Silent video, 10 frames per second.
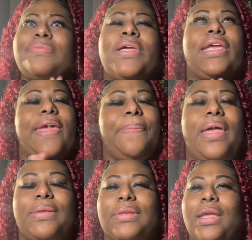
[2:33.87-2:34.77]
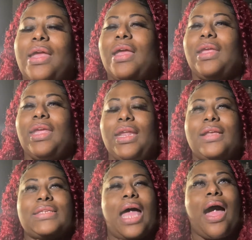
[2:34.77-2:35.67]
would keep us, get
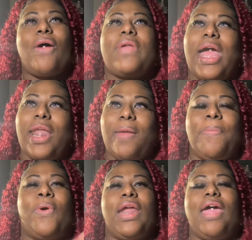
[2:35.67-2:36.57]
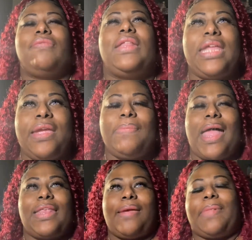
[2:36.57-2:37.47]
us all caught up on everything,
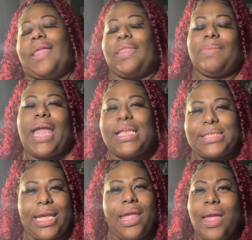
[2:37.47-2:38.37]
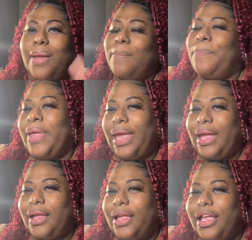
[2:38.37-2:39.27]
blase. But the
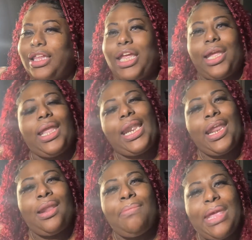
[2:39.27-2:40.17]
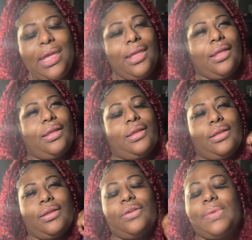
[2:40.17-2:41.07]
good little me
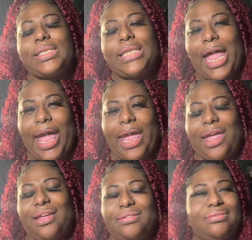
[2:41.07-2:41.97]
was like,